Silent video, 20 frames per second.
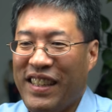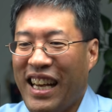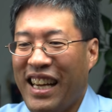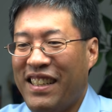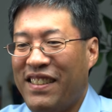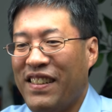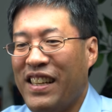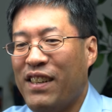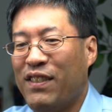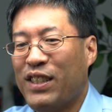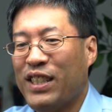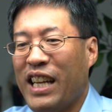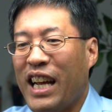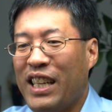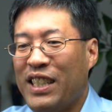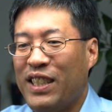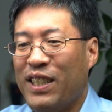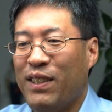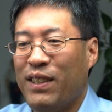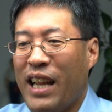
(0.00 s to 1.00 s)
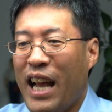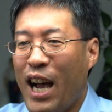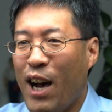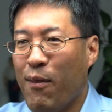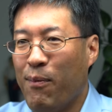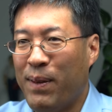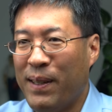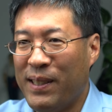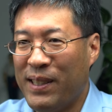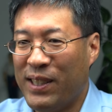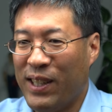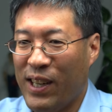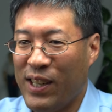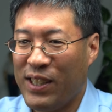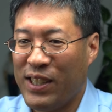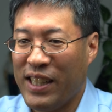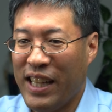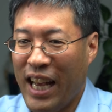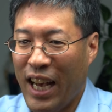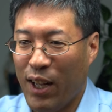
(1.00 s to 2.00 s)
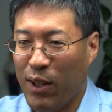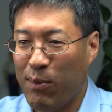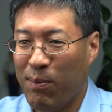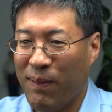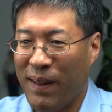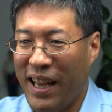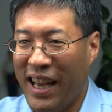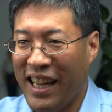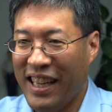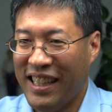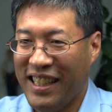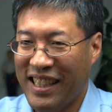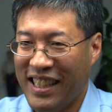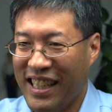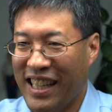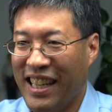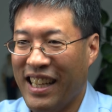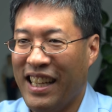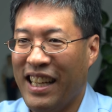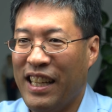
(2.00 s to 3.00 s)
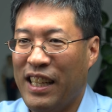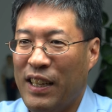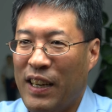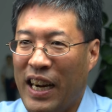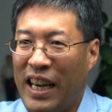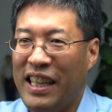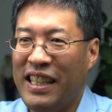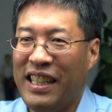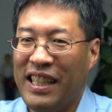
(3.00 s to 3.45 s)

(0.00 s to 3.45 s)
Doc Vader was actually now put in charge of the health plan, right?